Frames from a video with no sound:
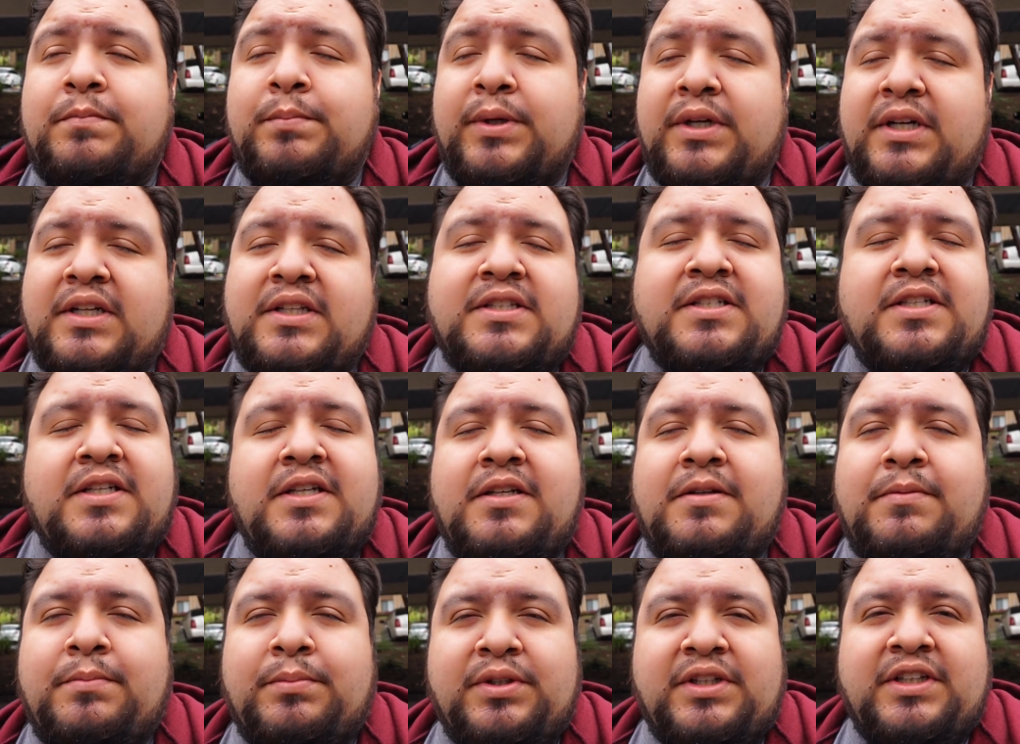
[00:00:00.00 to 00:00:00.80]
but
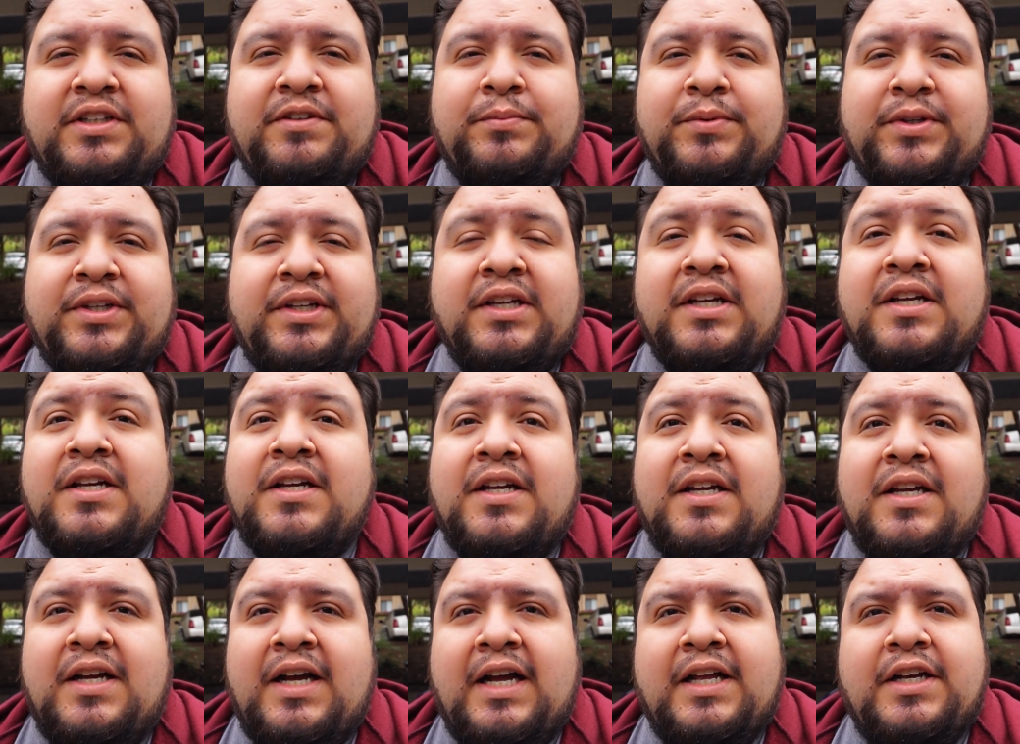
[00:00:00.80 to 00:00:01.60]
believe me,
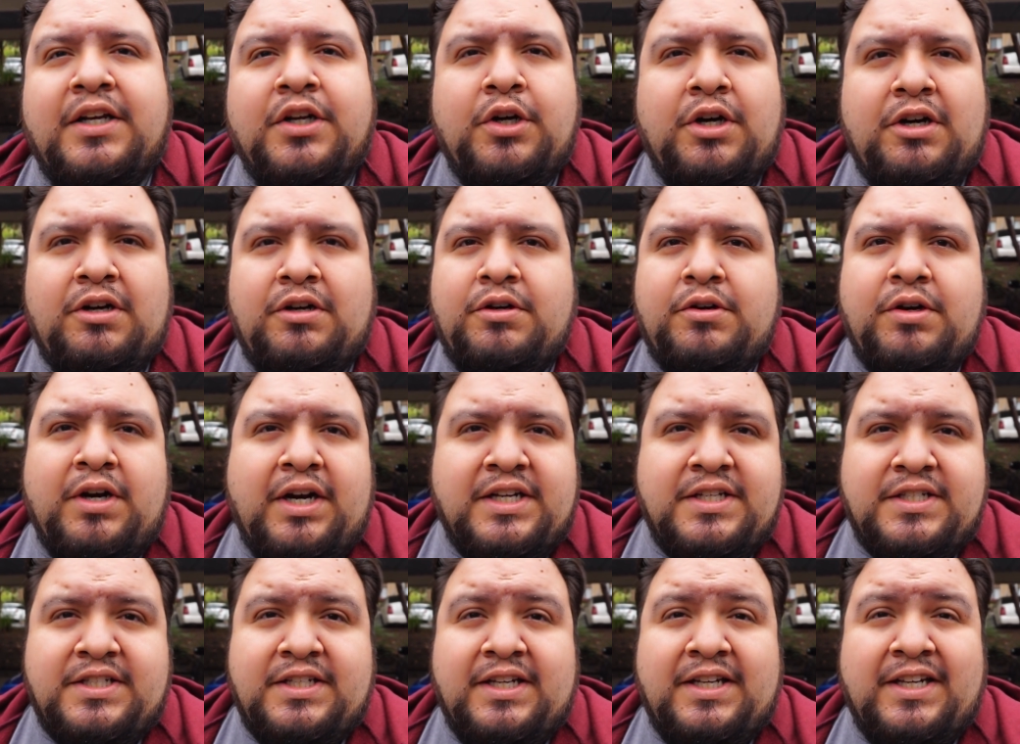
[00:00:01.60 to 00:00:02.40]
I know how
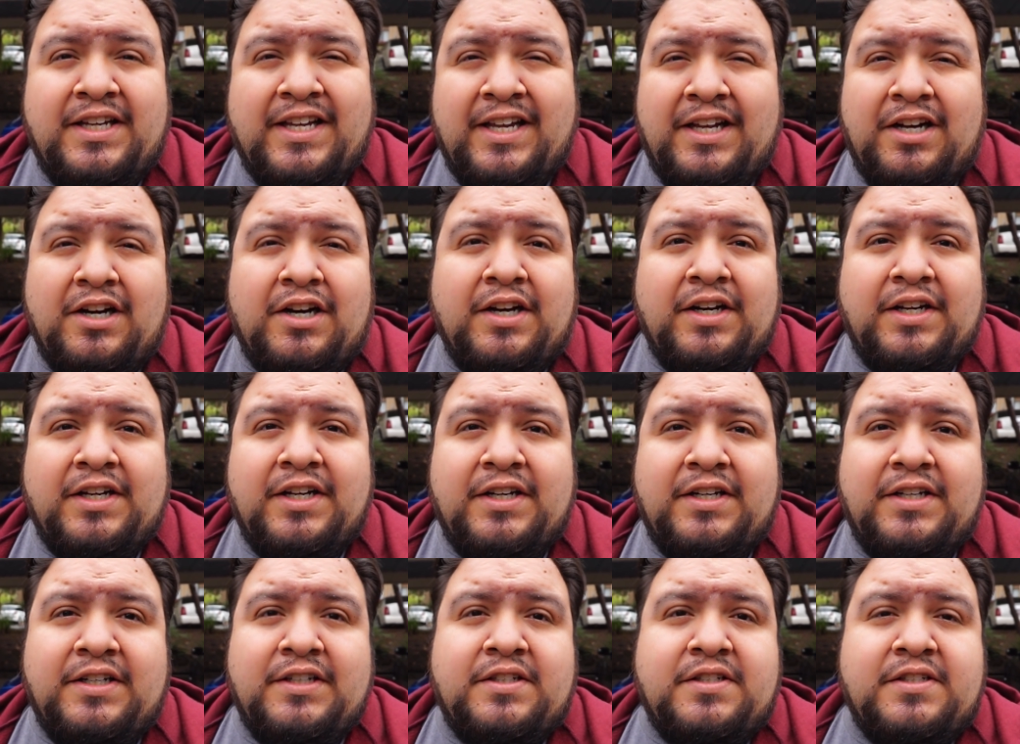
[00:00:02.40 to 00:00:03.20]
crazy and chaotic
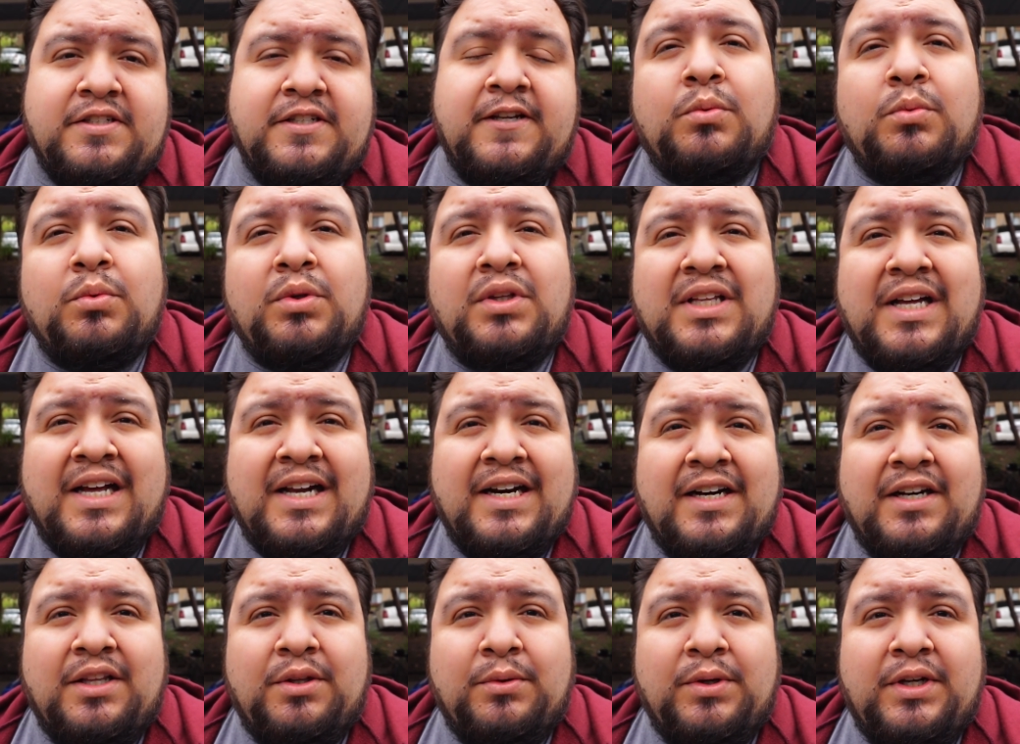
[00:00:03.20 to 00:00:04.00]
it is. With that
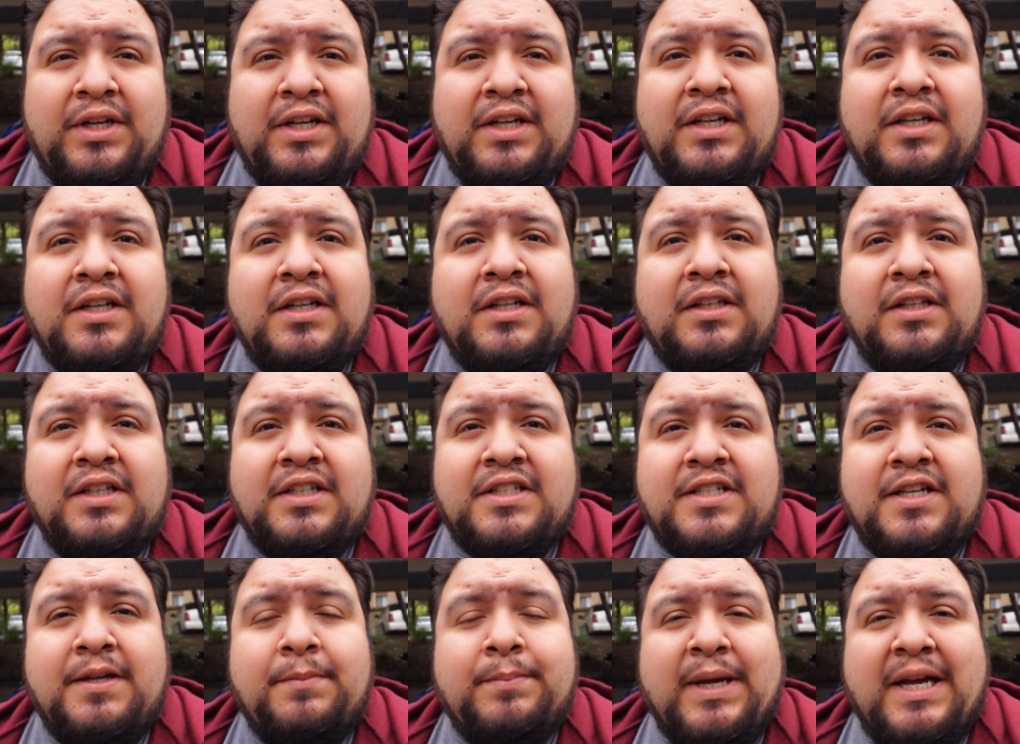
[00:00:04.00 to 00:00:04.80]
out of the way,
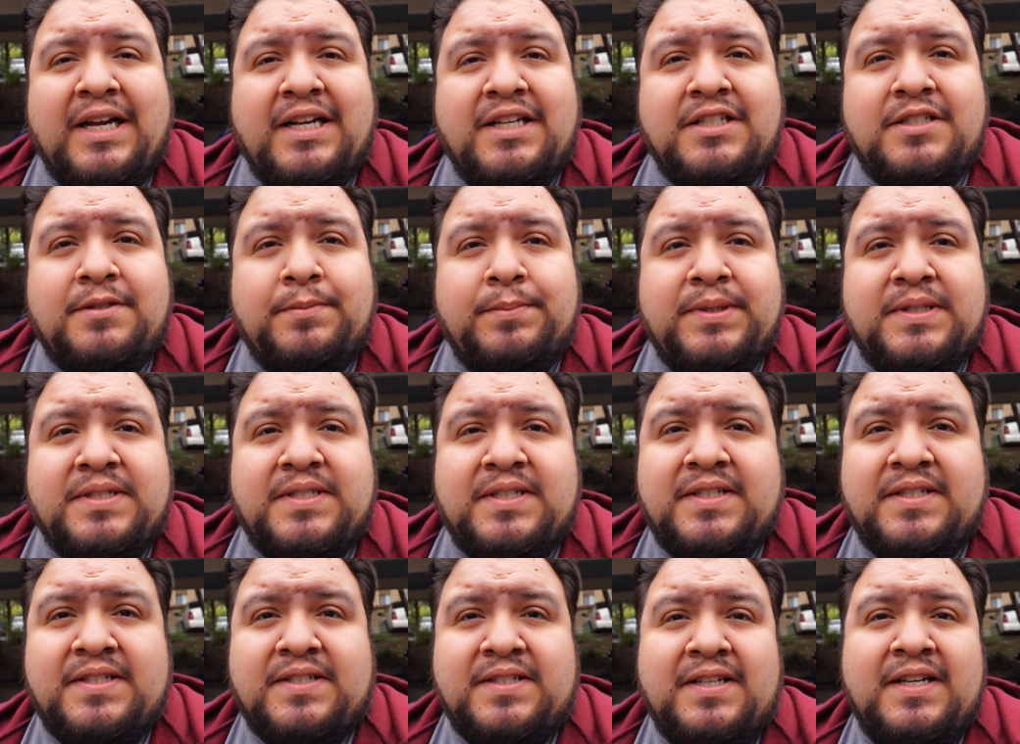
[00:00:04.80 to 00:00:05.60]
let's get back into
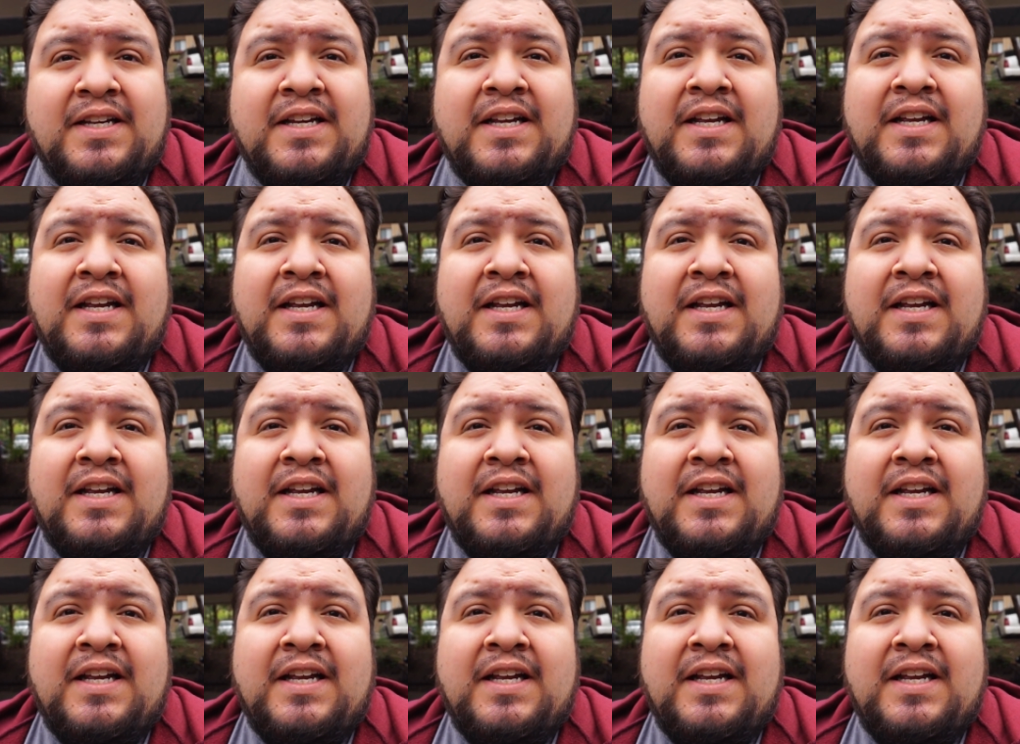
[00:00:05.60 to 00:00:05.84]
business.